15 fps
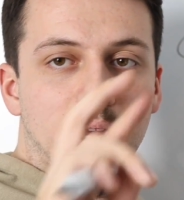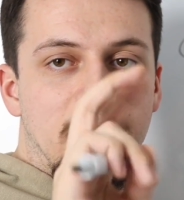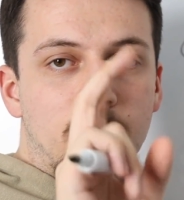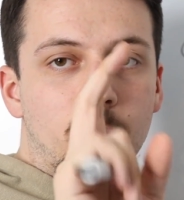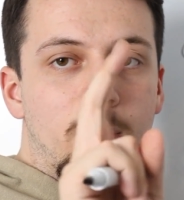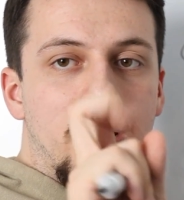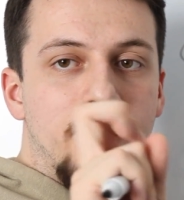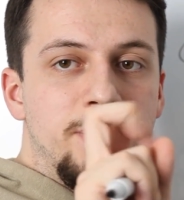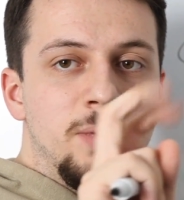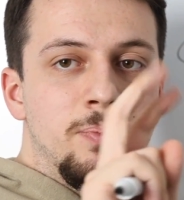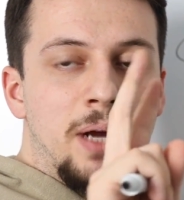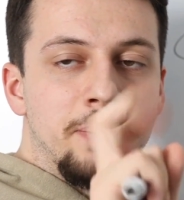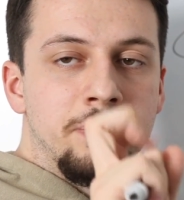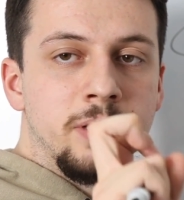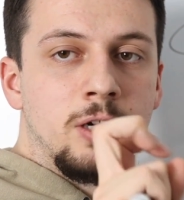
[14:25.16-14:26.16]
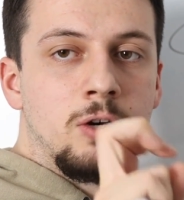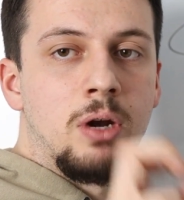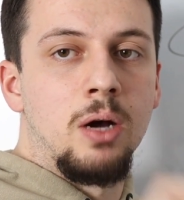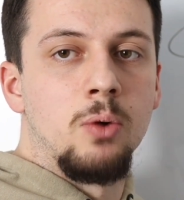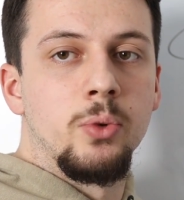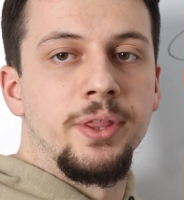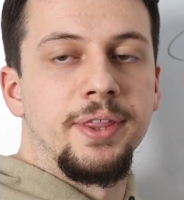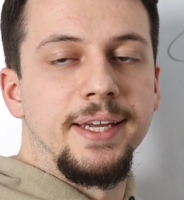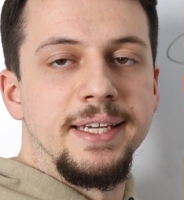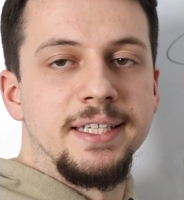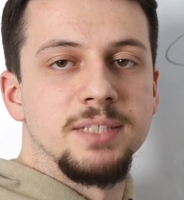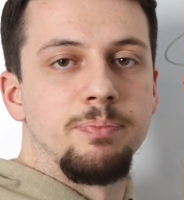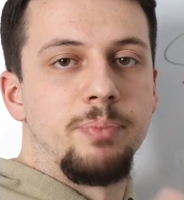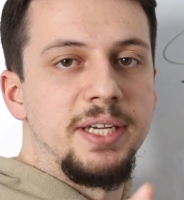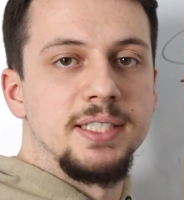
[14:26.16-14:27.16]
And what I mean by play around with
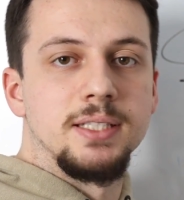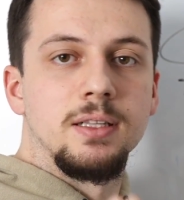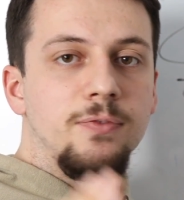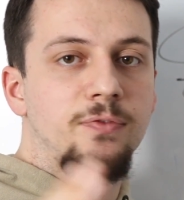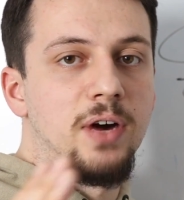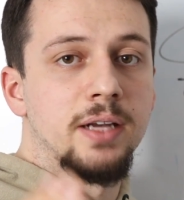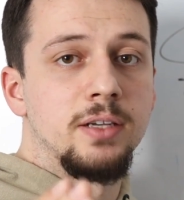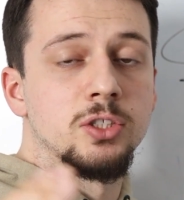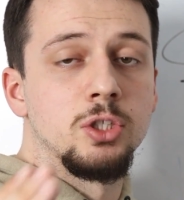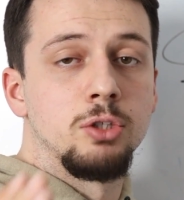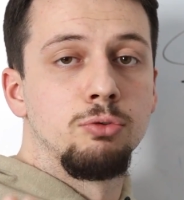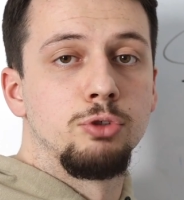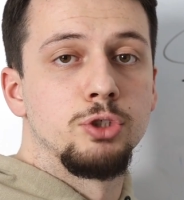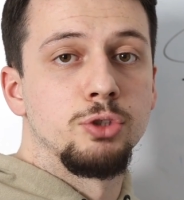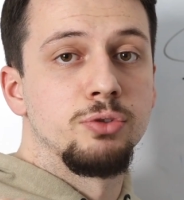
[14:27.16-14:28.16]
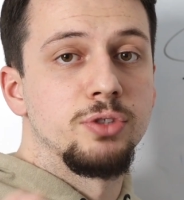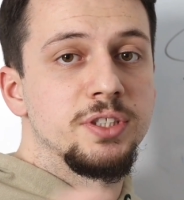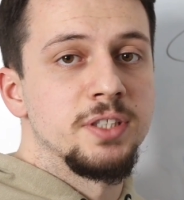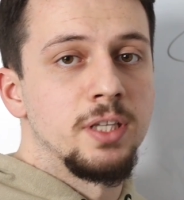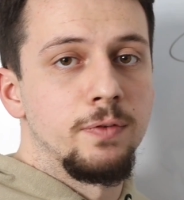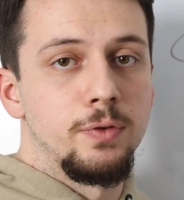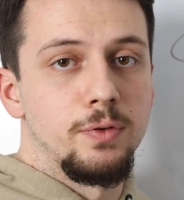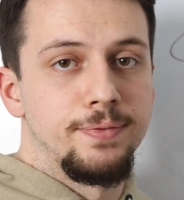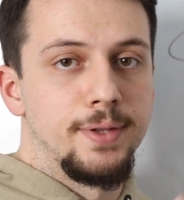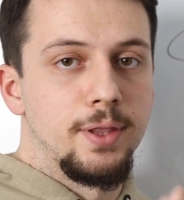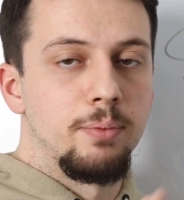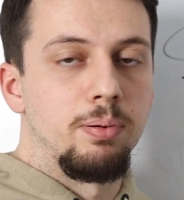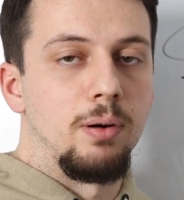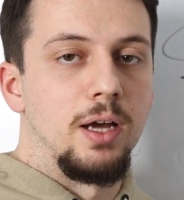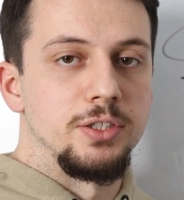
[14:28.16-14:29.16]
is basically find a solution to still fulfill
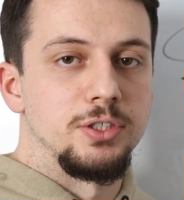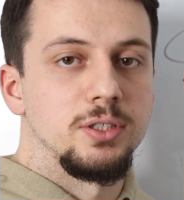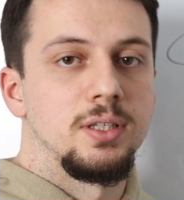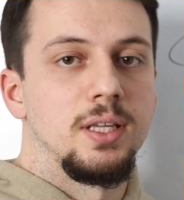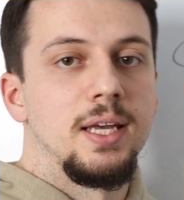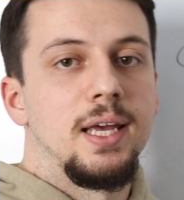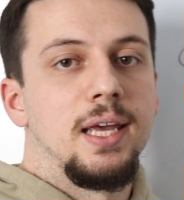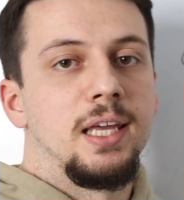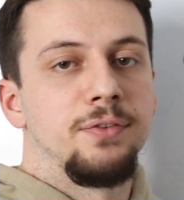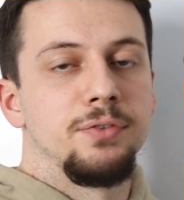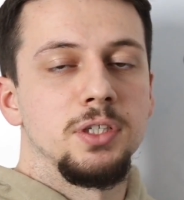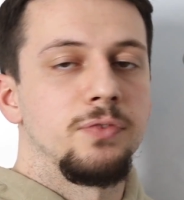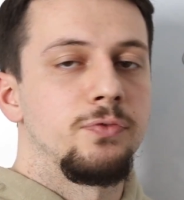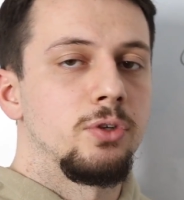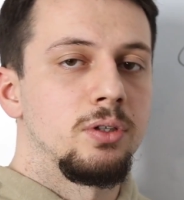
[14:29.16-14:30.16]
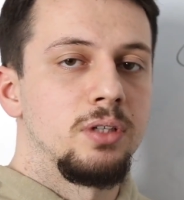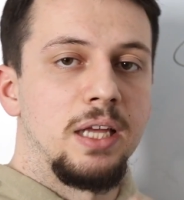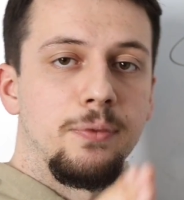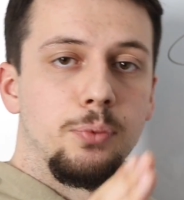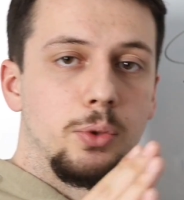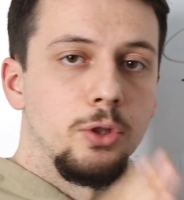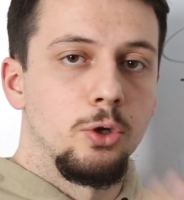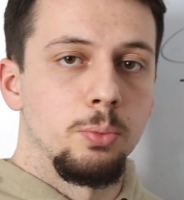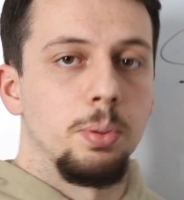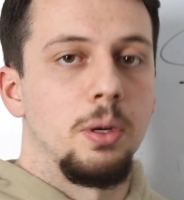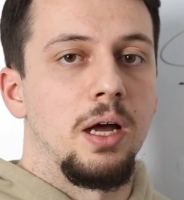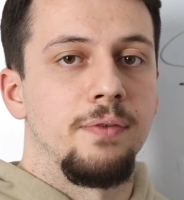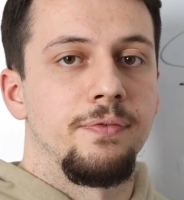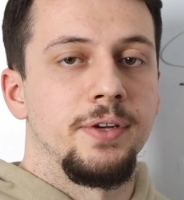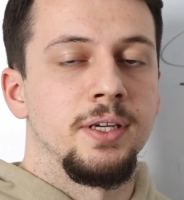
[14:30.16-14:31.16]
the project. Even if you're left with no
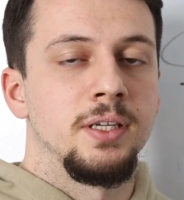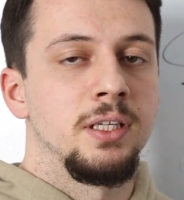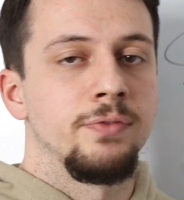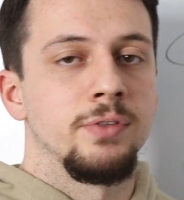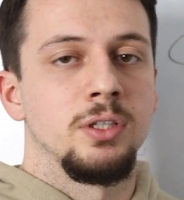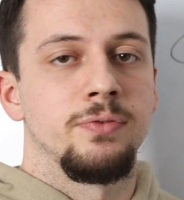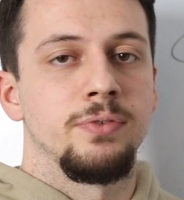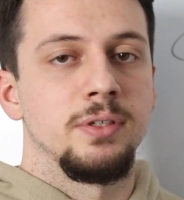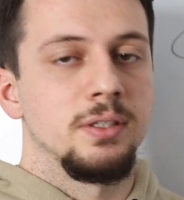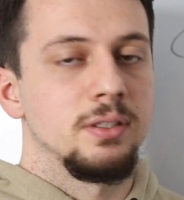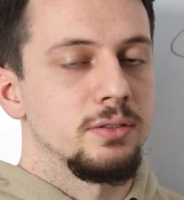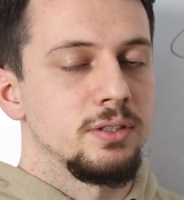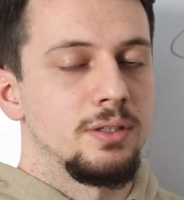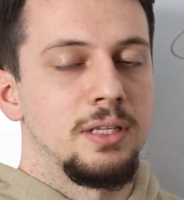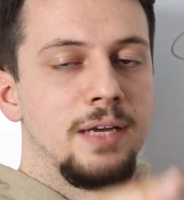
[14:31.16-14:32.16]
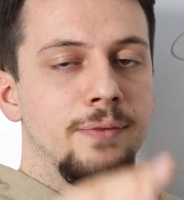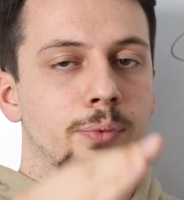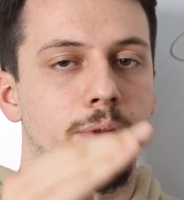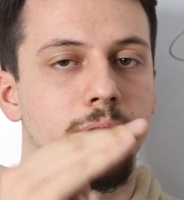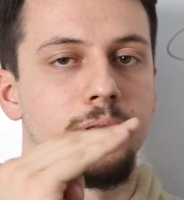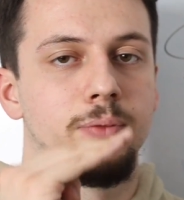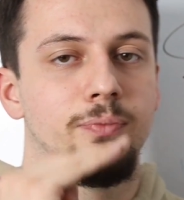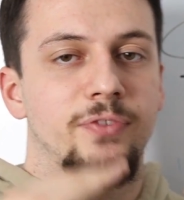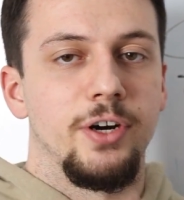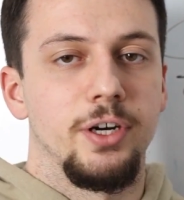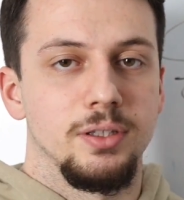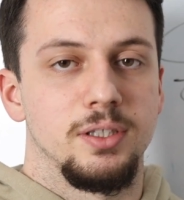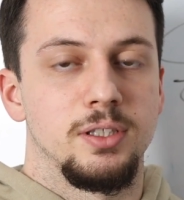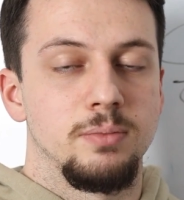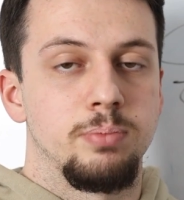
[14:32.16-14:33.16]
profit, even if you're left with very
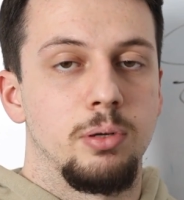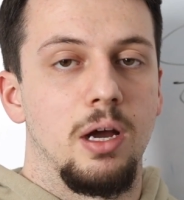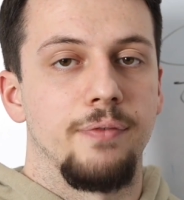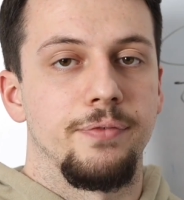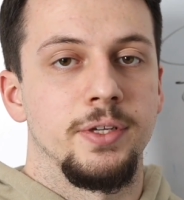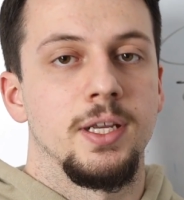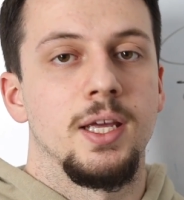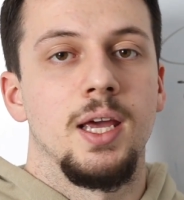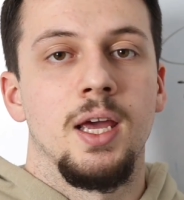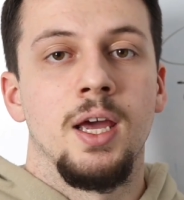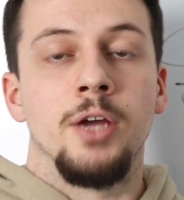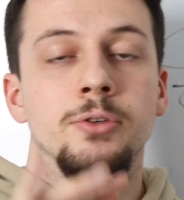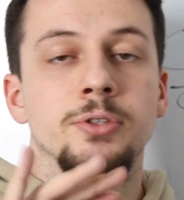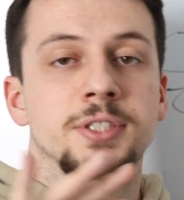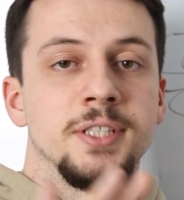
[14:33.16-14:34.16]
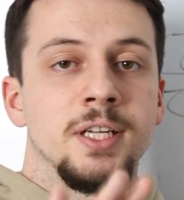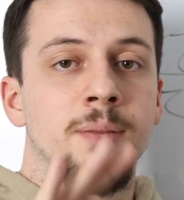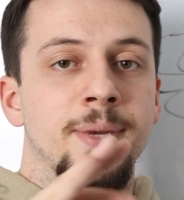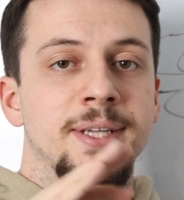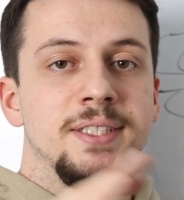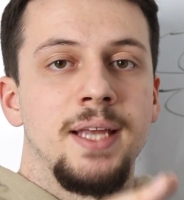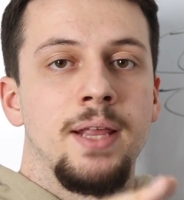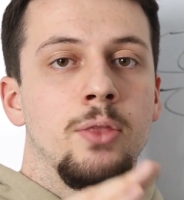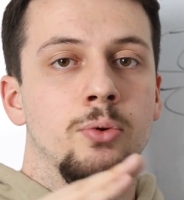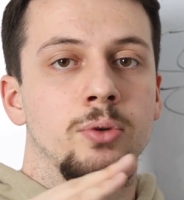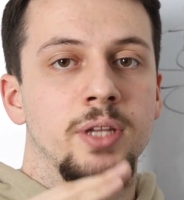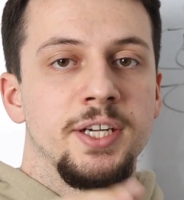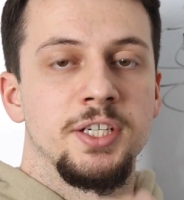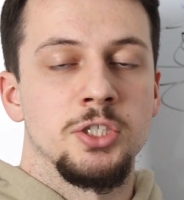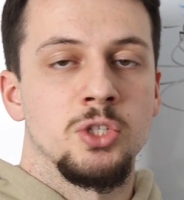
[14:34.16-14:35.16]
little profit, you still maintain the
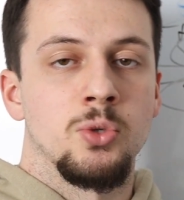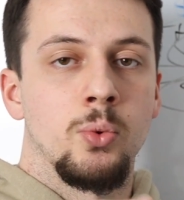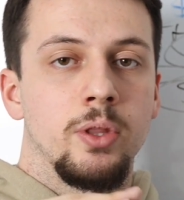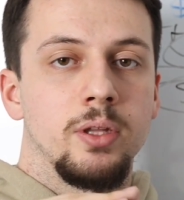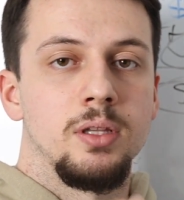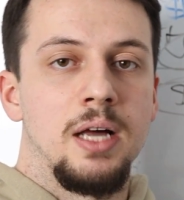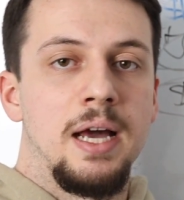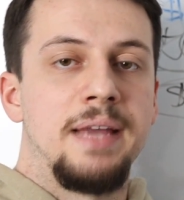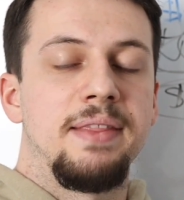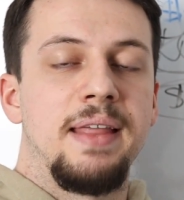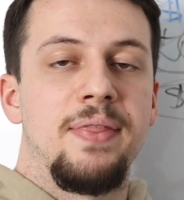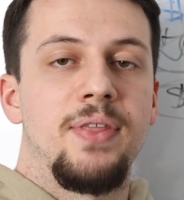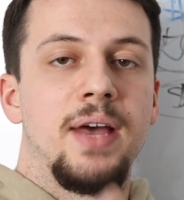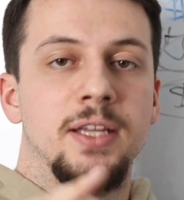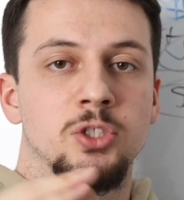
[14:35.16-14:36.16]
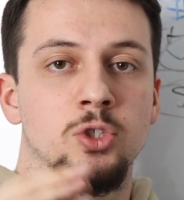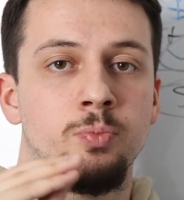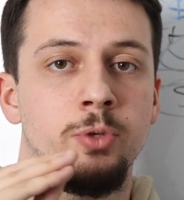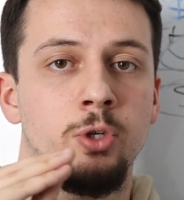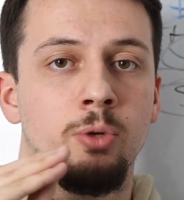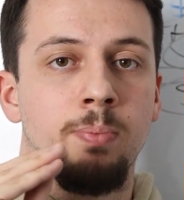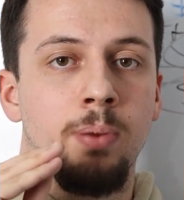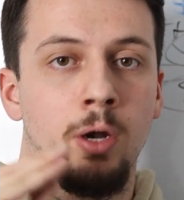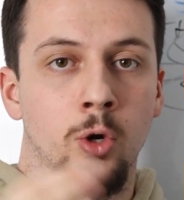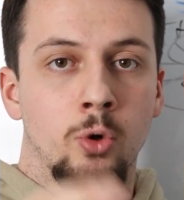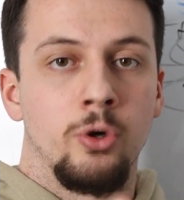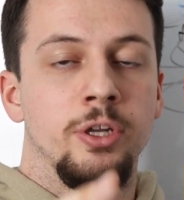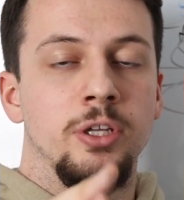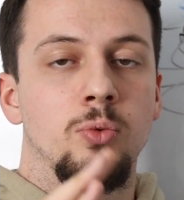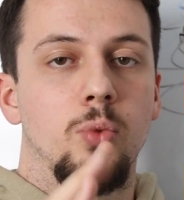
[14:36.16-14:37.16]
relationship with the client, and that should be your
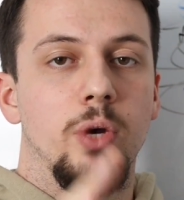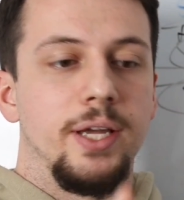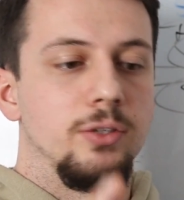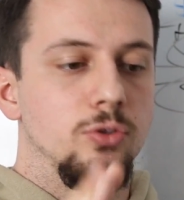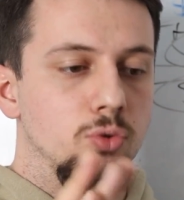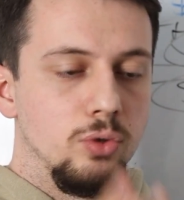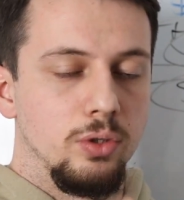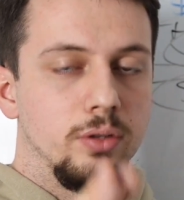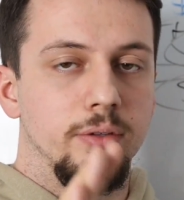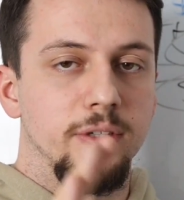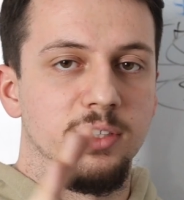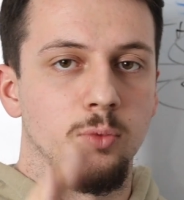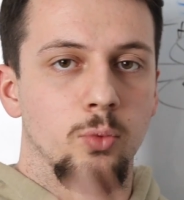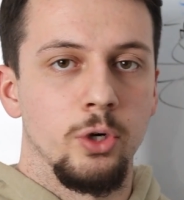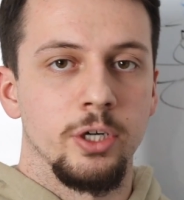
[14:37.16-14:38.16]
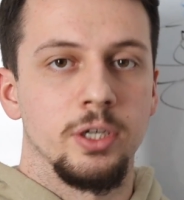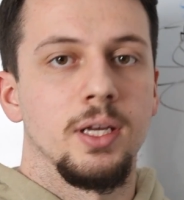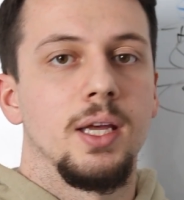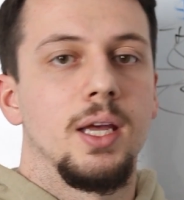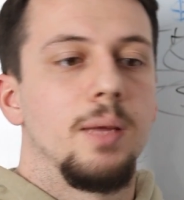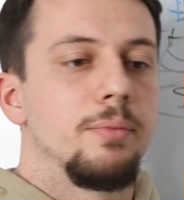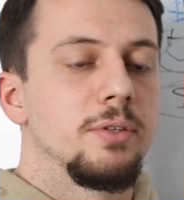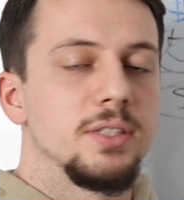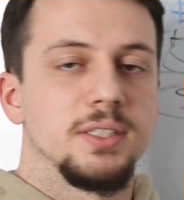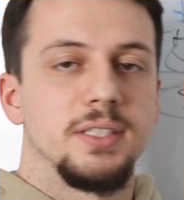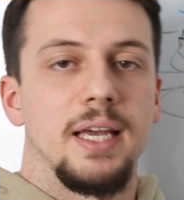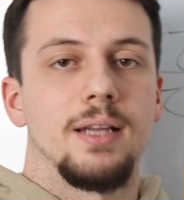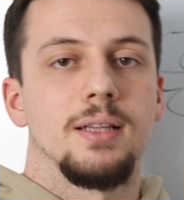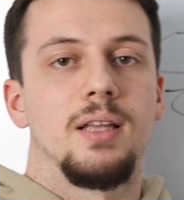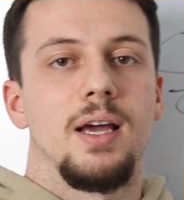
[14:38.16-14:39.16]
priority when doing 3D work, because
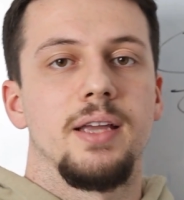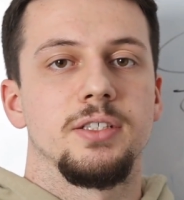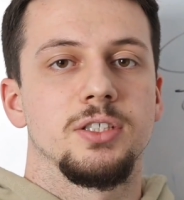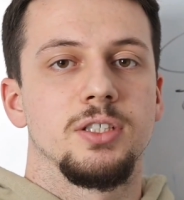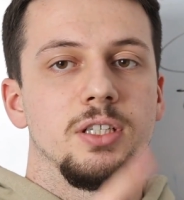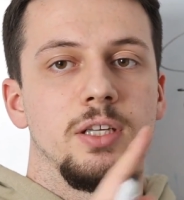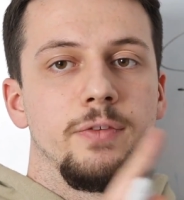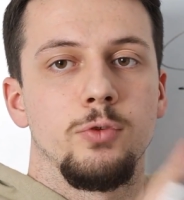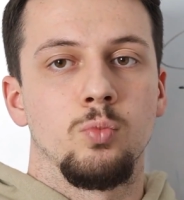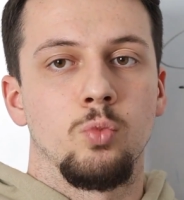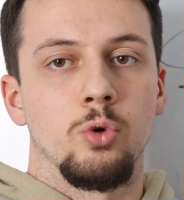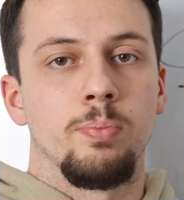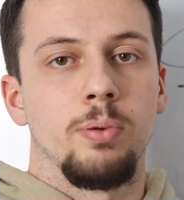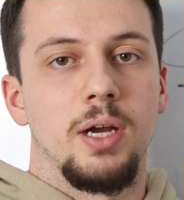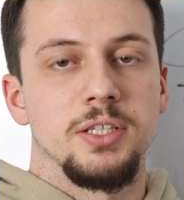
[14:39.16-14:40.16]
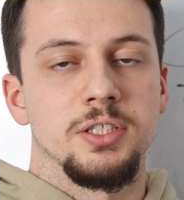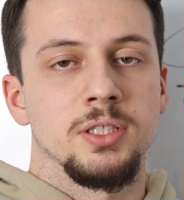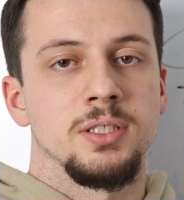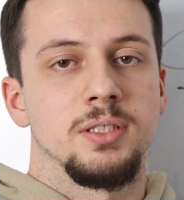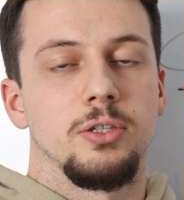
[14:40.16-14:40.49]
that client is going to give you more projects.